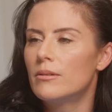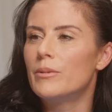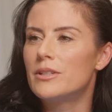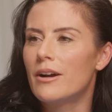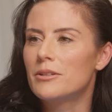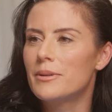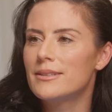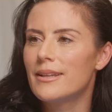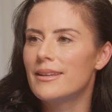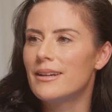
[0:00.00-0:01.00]
we talked about
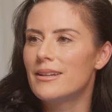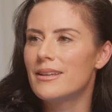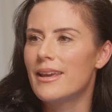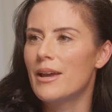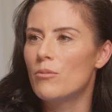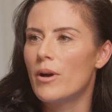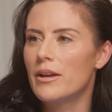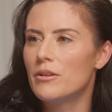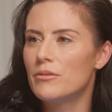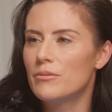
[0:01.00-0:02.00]
this at the end of the game
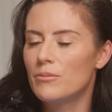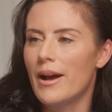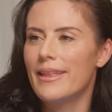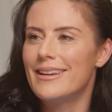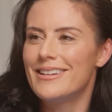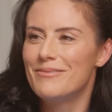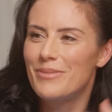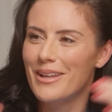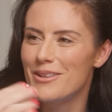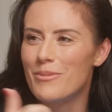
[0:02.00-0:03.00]
why why they didn't
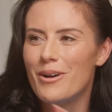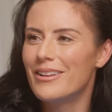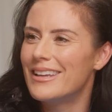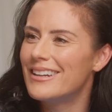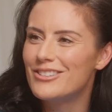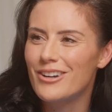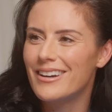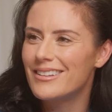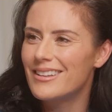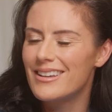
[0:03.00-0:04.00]
play the ball in and
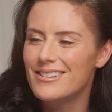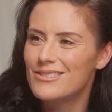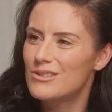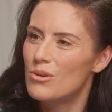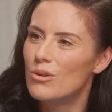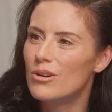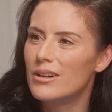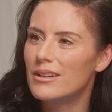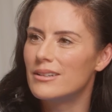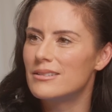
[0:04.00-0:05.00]
try to like score
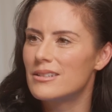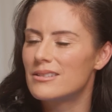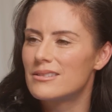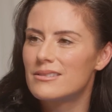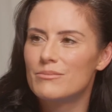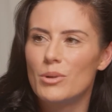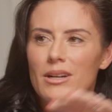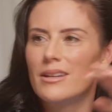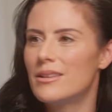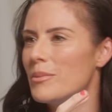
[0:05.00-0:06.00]
and just put
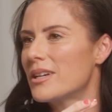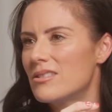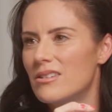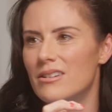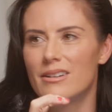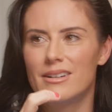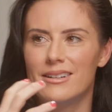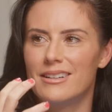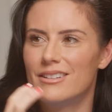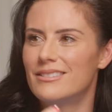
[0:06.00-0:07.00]
it in the mixer
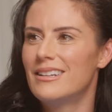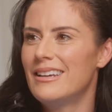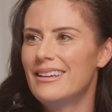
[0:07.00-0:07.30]
and and